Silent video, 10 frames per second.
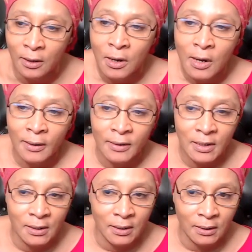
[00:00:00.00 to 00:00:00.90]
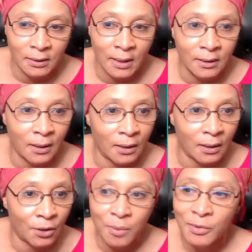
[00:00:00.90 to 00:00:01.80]
This is a $99
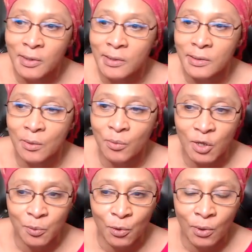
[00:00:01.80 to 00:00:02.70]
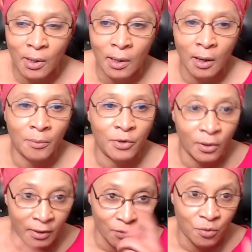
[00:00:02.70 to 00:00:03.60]
cream. This is a much more the other
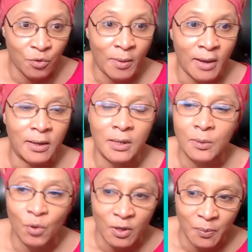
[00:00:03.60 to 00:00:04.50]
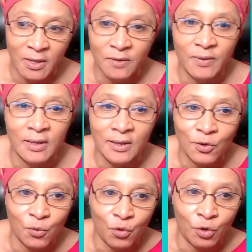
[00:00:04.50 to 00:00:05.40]
cream you might get is more expensive than this, so we're going
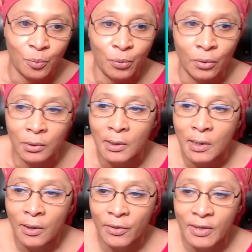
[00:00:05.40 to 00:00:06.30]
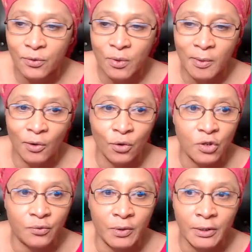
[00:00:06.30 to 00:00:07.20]
to pull this cream out because you really
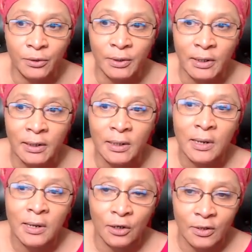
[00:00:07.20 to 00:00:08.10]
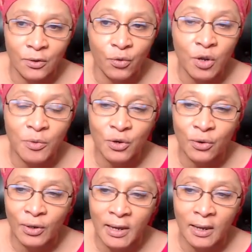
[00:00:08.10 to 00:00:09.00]
don't need it, because the cream you're going to
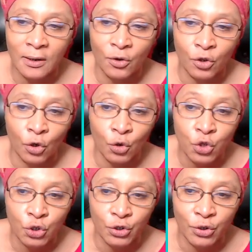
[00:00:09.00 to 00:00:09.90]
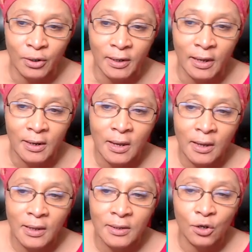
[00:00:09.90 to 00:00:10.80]
get, or the lotion you're going to get, is
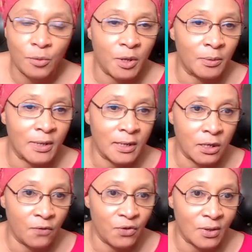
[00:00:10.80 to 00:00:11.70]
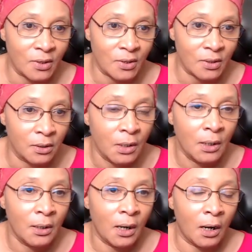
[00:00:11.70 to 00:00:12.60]
going to be able to take care of your skin,
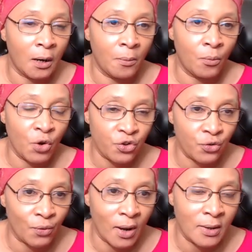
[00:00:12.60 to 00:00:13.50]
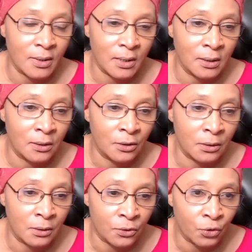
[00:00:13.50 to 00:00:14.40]
moisturize it,
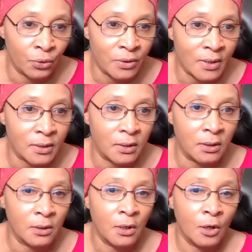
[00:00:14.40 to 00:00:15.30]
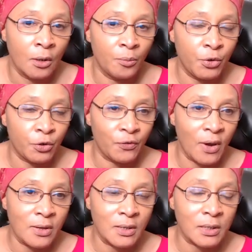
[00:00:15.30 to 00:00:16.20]
tone your skin, beautify your
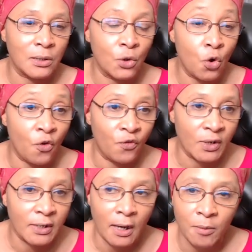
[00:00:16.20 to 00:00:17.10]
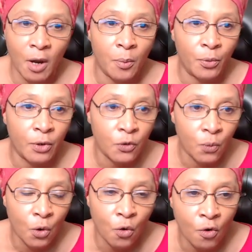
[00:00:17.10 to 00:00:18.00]
skin over time. Our products work
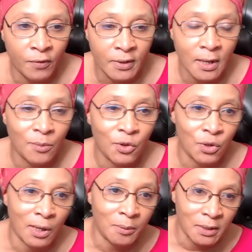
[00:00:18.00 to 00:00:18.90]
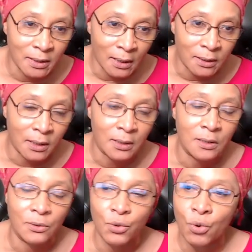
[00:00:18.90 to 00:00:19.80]
over time, so you got to be dedicated to the
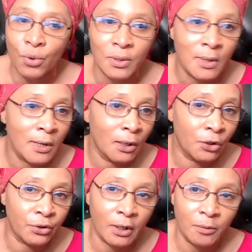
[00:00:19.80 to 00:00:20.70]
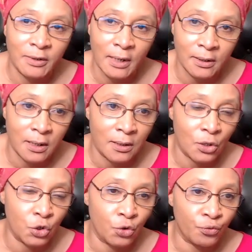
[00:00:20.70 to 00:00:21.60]
cause, and you got to be dedicated to your
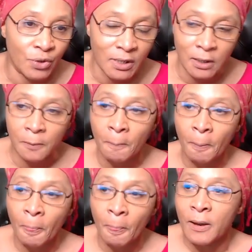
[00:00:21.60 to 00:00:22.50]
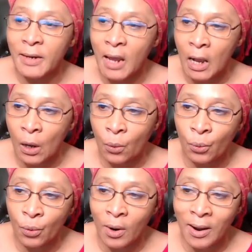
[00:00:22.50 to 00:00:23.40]
routine. Now,
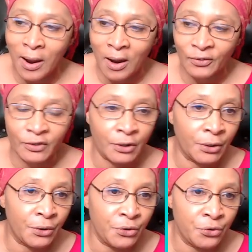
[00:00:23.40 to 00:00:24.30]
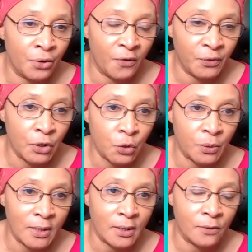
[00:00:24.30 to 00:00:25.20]
after you are finished with this
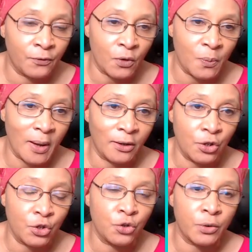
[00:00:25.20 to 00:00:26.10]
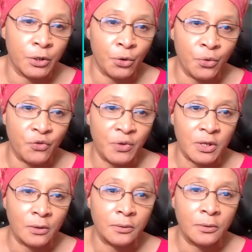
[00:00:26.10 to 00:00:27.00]
first package, you can always reach out
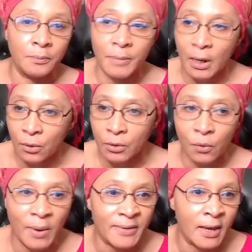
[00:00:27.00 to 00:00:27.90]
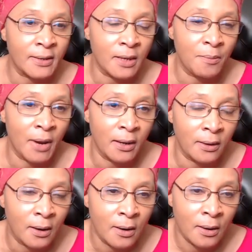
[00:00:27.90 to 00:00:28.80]
back on our website and buy
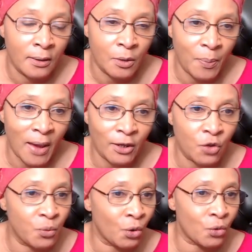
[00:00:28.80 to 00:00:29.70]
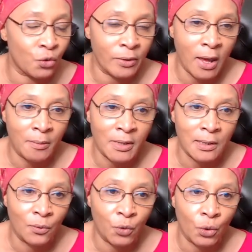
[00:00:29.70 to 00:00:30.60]
the package. We're also on Amazon. We're
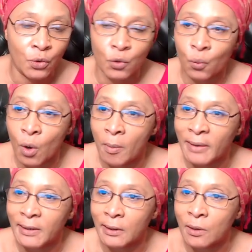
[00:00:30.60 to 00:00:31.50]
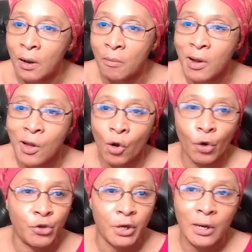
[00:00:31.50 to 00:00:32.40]
also Walmart.com, or you can
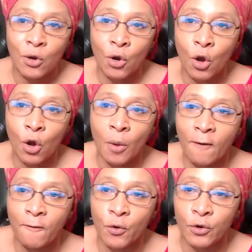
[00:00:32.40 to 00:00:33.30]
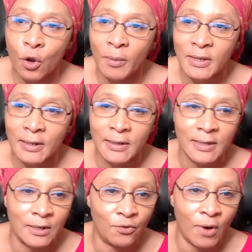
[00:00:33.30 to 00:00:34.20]
call me. Our phone numbers are listed
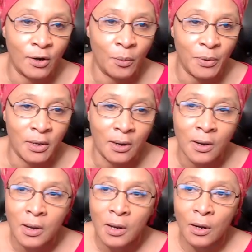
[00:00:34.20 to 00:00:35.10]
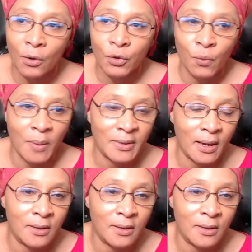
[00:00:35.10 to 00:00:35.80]
right up here on the website.